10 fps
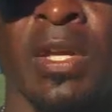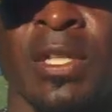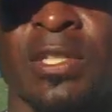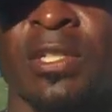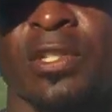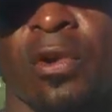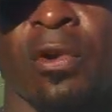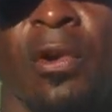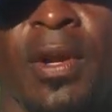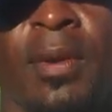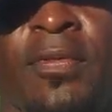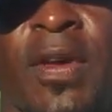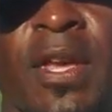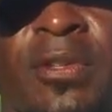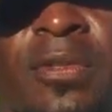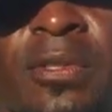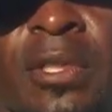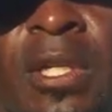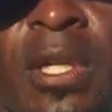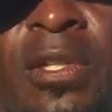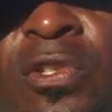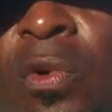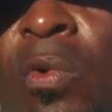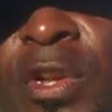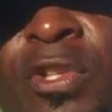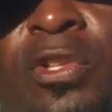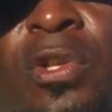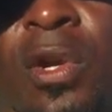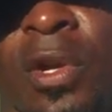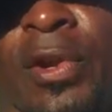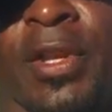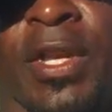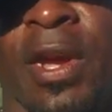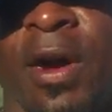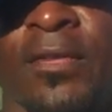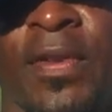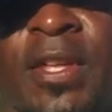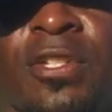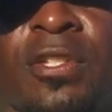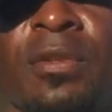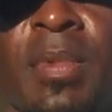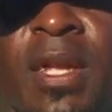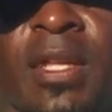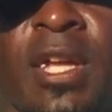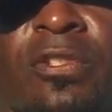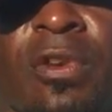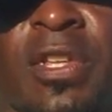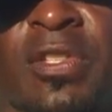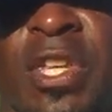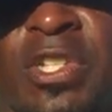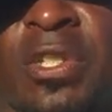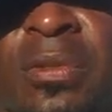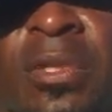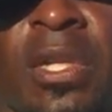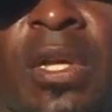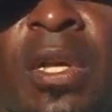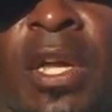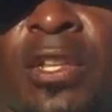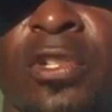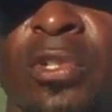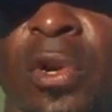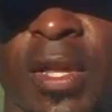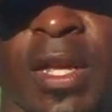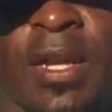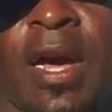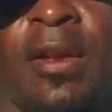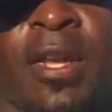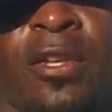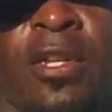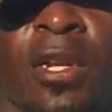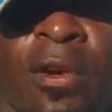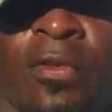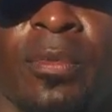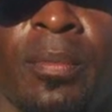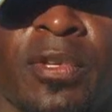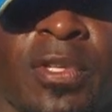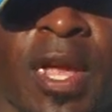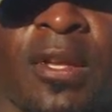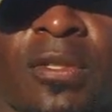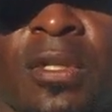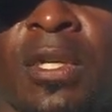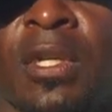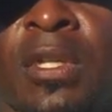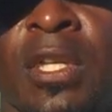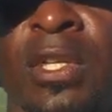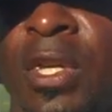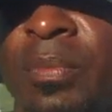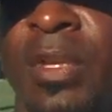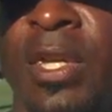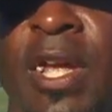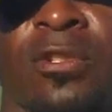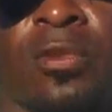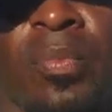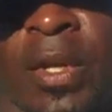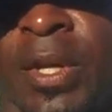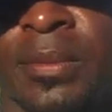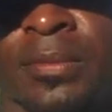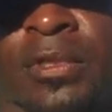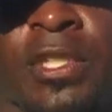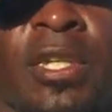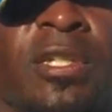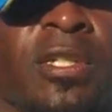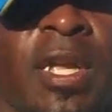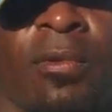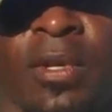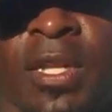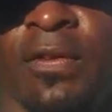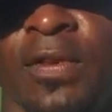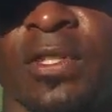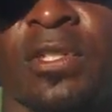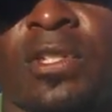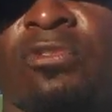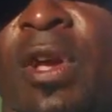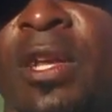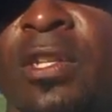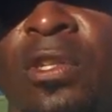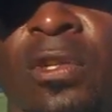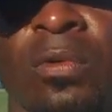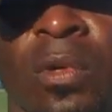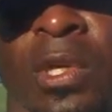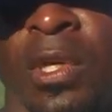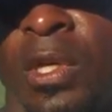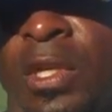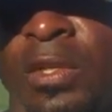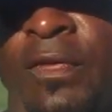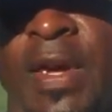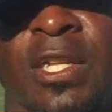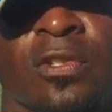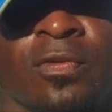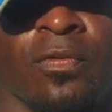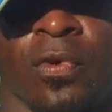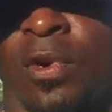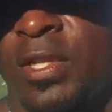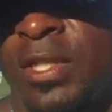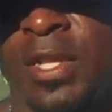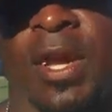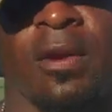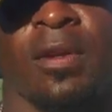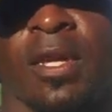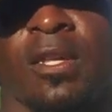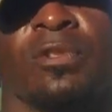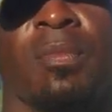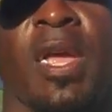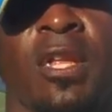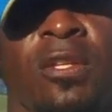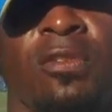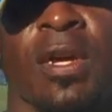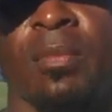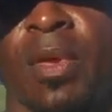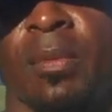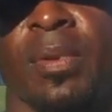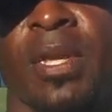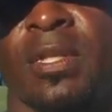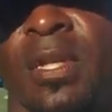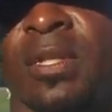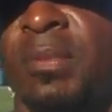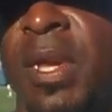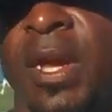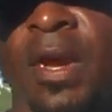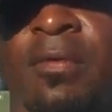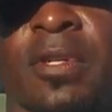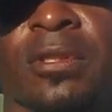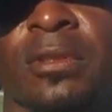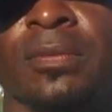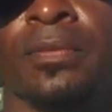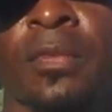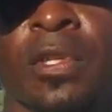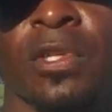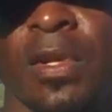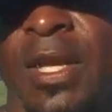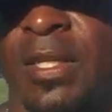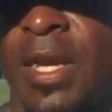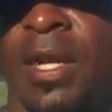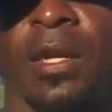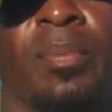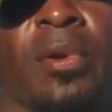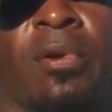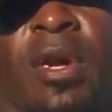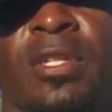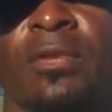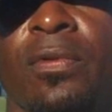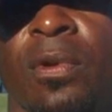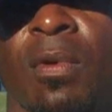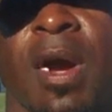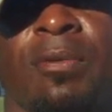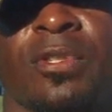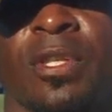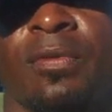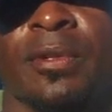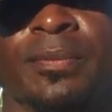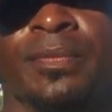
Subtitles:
And this is a growing up phase. And so once you start learning the offense and you make that transition and you start getting out here and you learn from your mistakes, then you can be a natural player. And you understand what defenses are trying to do, and you find voids in there, and against man, you try to make plays against man coverage. So that's kind of the progression for a wide receiver.